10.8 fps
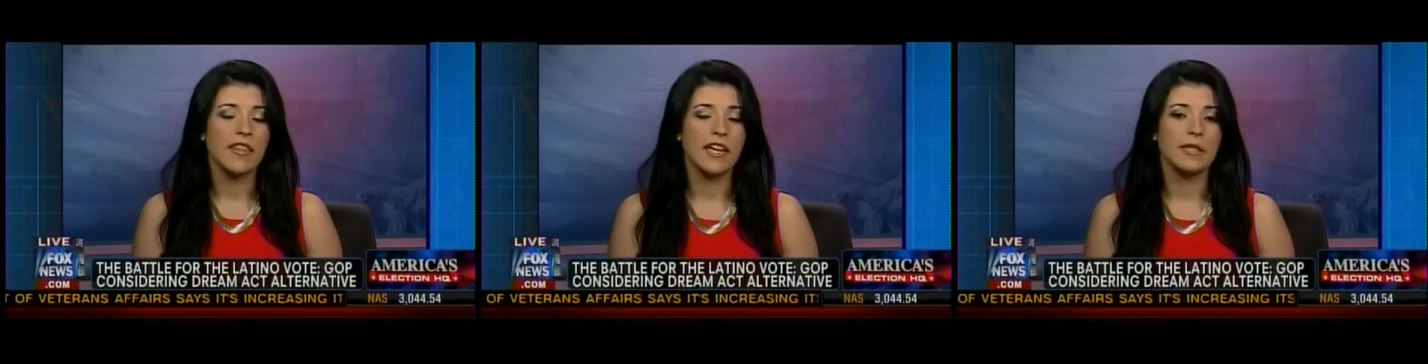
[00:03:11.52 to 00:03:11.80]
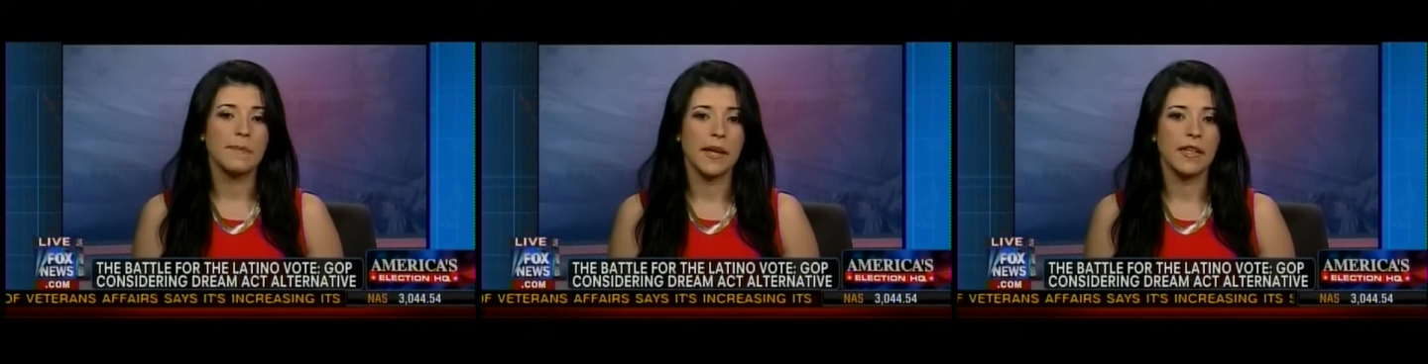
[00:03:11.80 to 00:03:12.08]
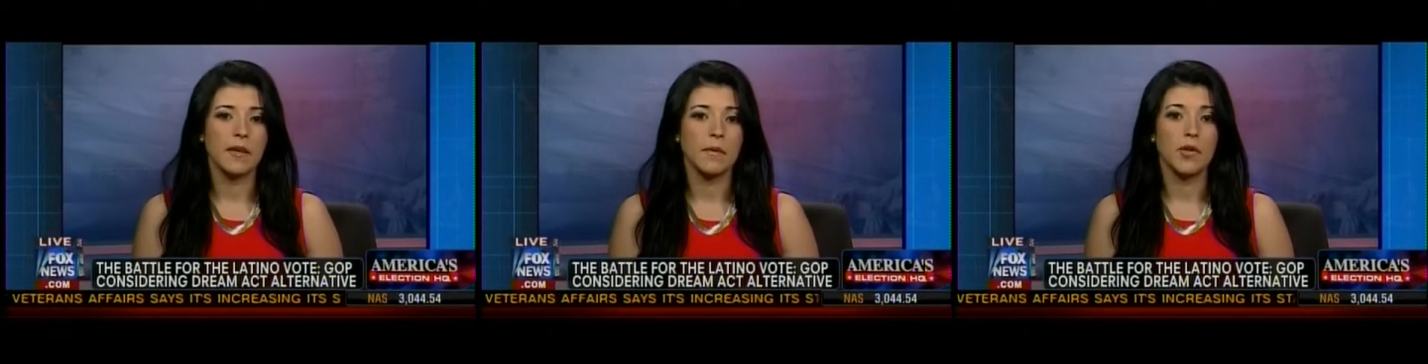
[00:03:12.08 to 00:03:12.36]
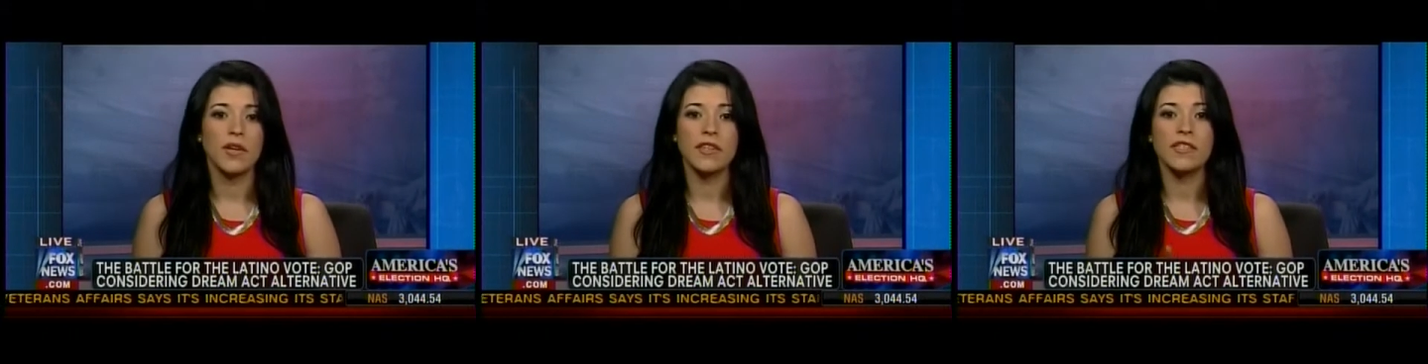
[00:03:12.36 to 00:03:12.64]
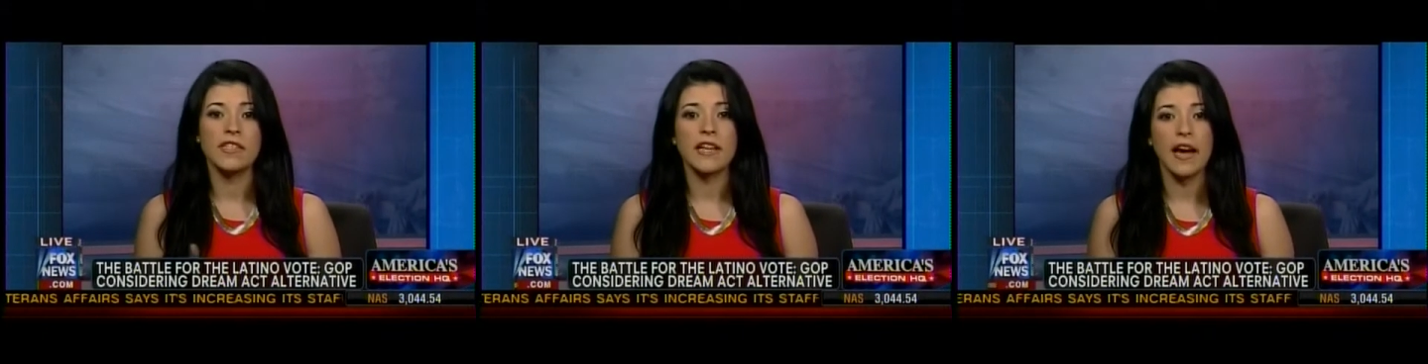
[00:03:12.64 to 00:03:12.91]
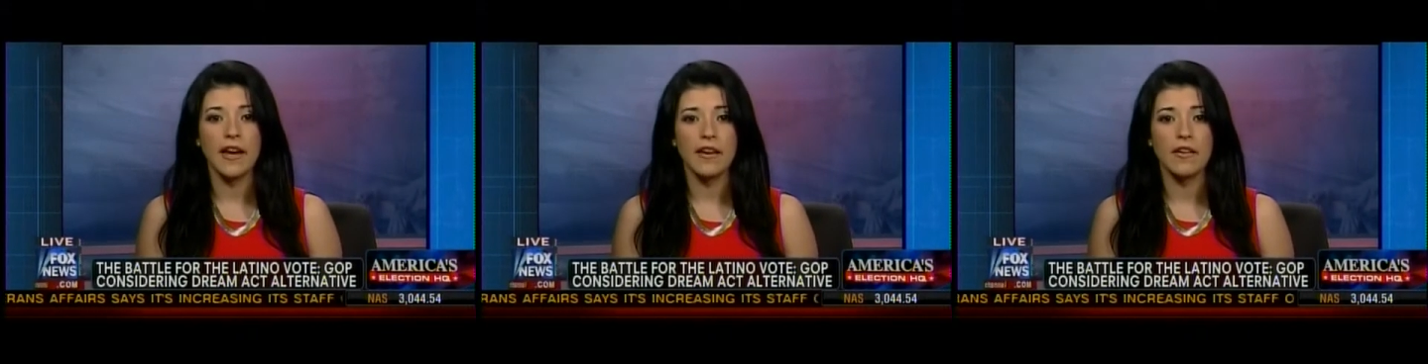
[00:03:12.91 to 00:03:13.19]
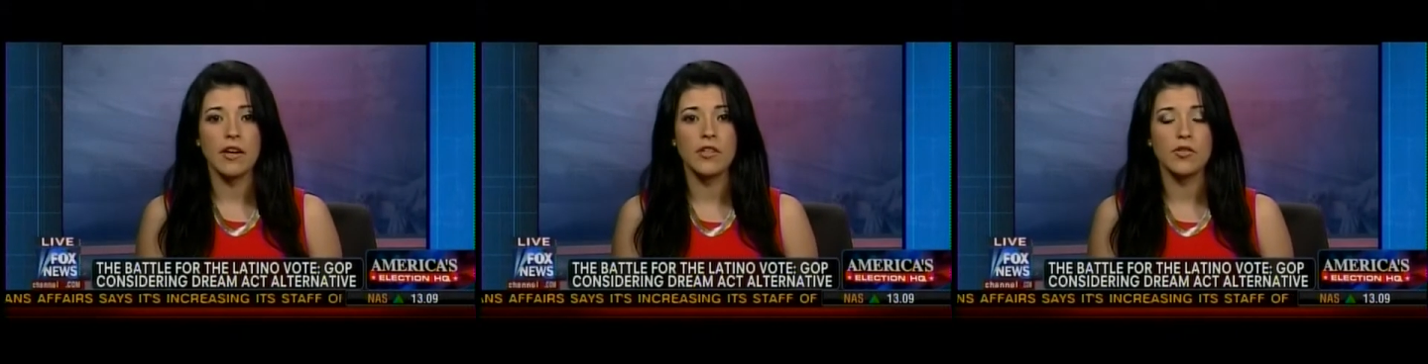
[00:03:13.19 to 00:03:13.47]
the Hispanic community in this
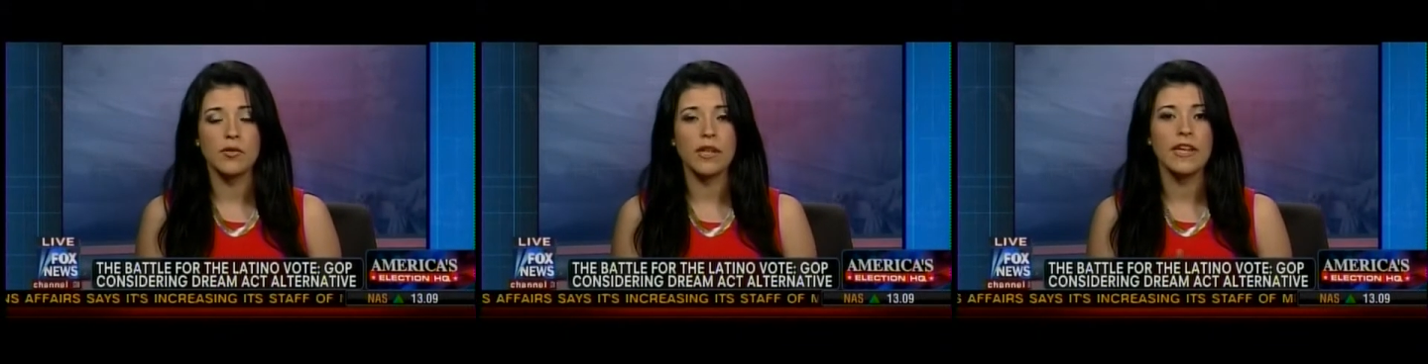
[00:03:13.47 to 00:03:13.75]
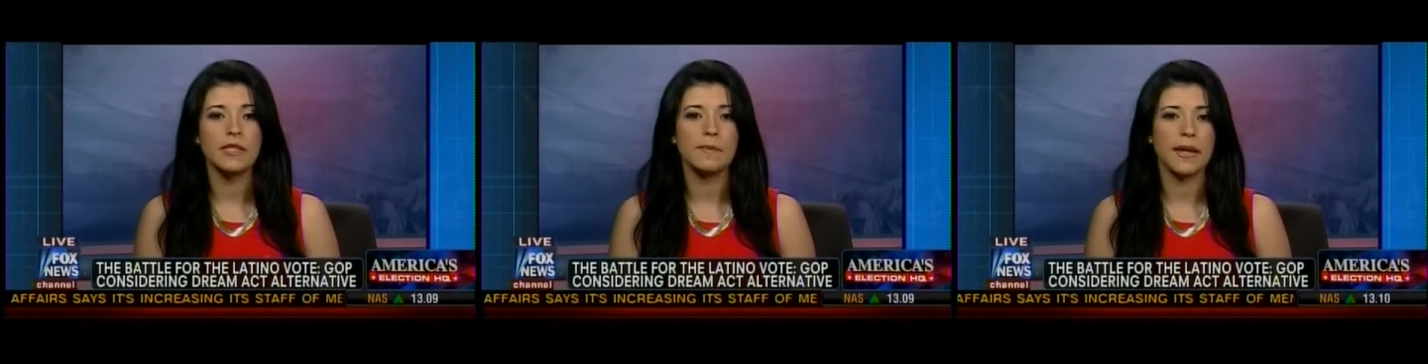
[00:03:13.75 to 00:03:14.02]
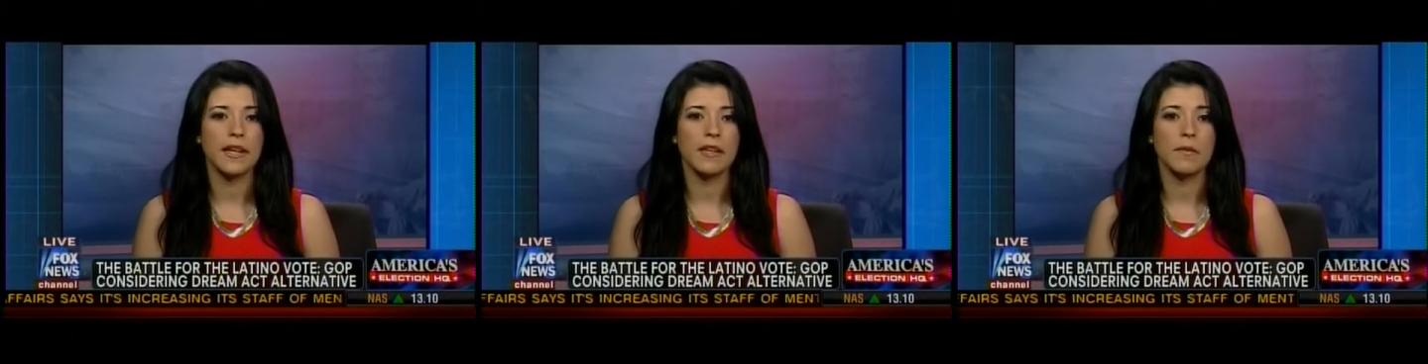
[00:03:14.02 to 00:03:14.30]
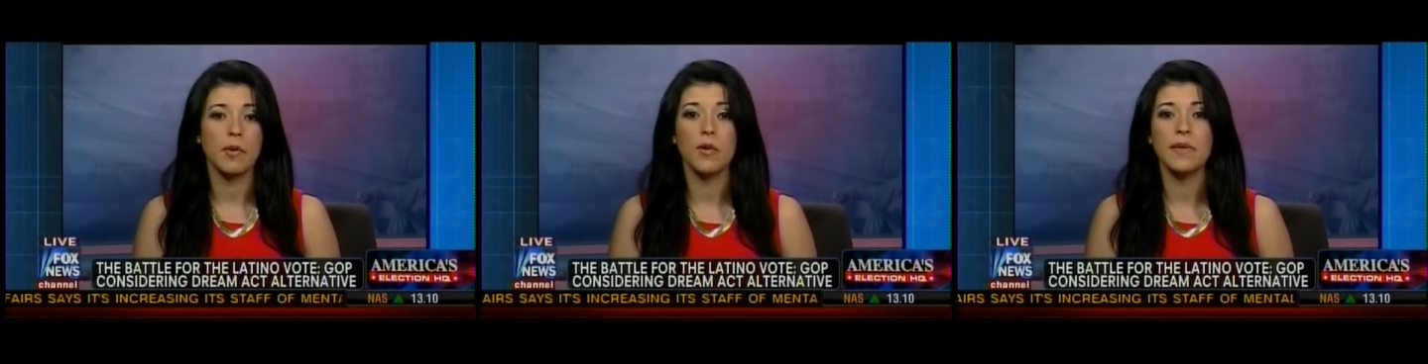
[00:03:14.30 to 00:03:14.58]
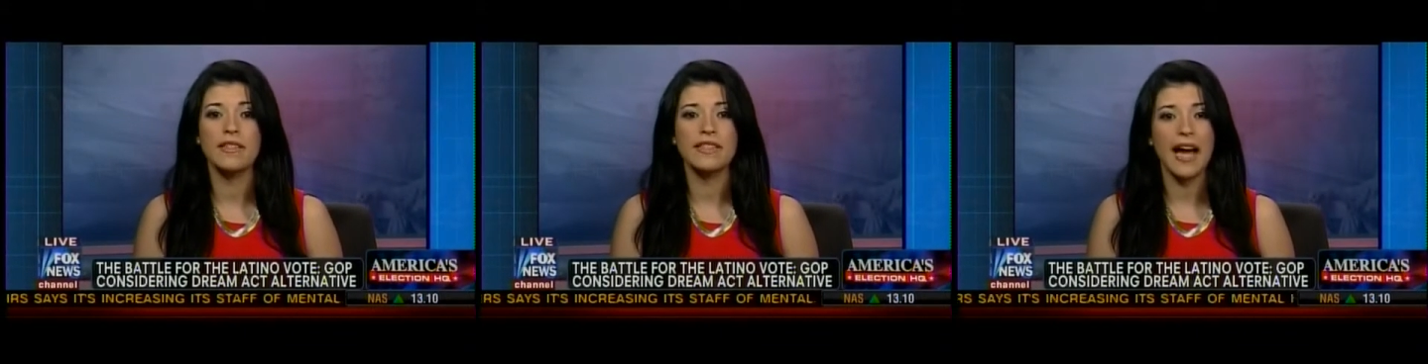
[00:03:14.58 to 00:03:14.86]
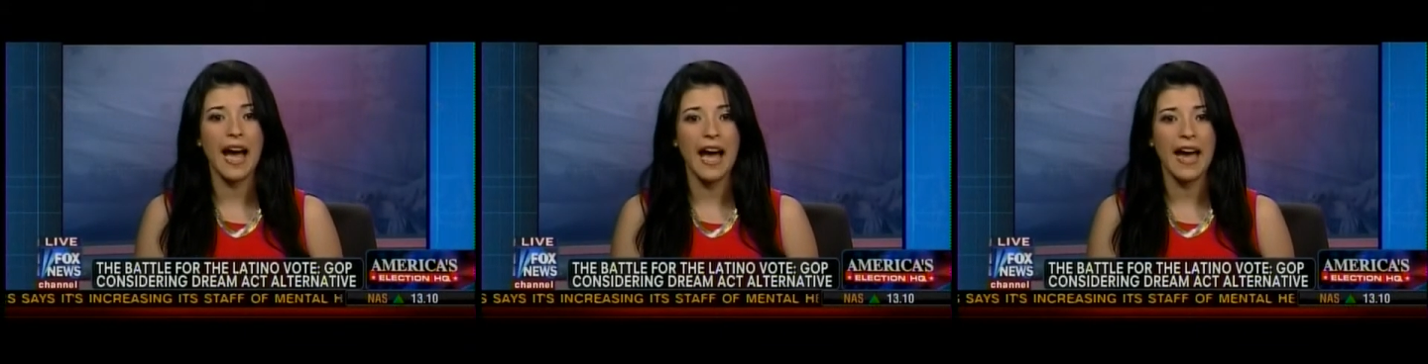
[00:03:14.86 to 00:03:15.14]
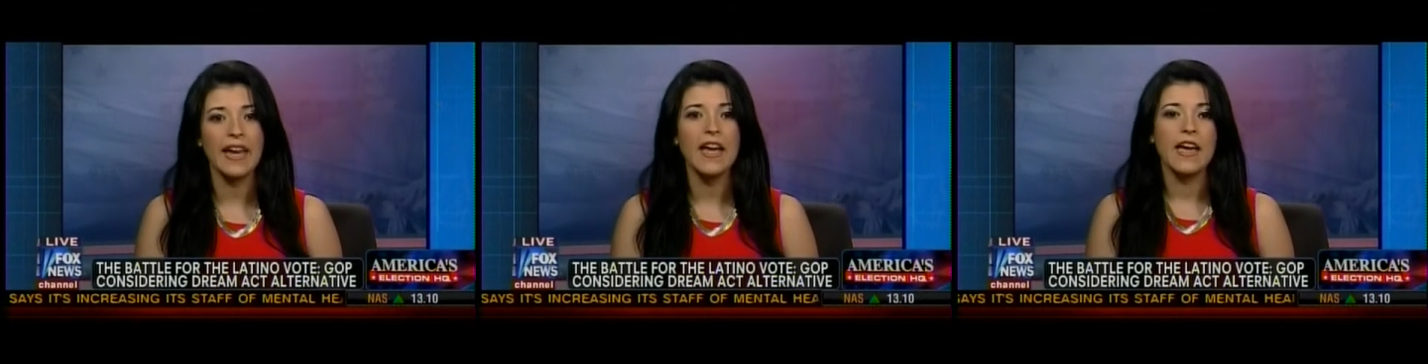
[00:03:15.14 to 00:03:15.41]
entire country. Hispanic unemployment is
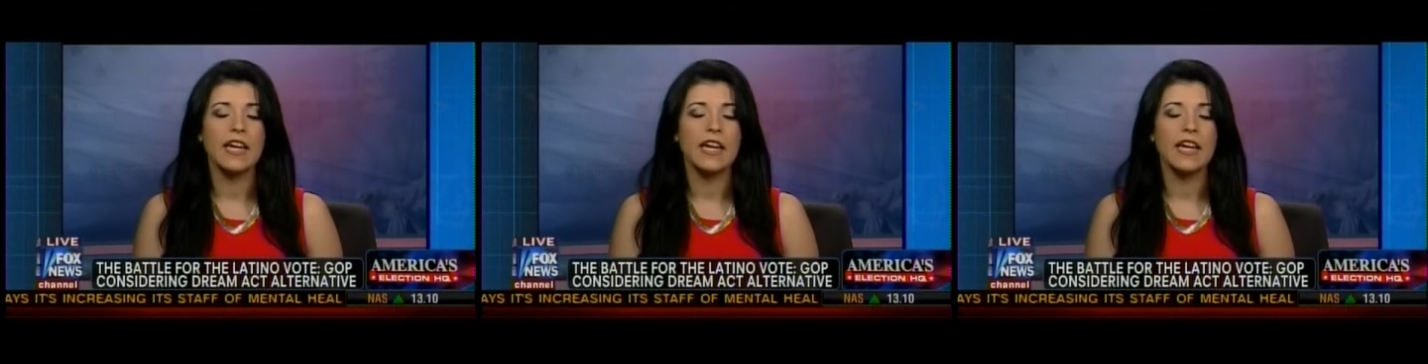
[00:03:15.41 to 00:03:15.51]
high.